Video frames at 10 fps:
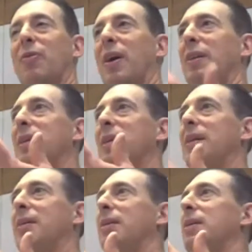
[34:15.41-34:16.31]
And
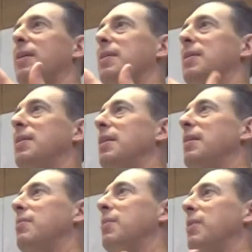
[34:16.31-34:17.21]
he
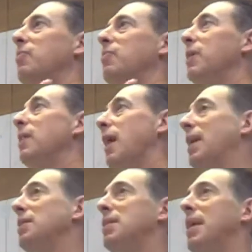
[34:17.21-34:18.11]

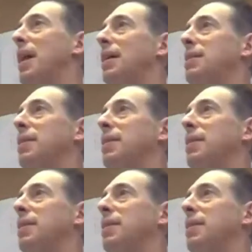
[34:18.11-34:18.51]
realized that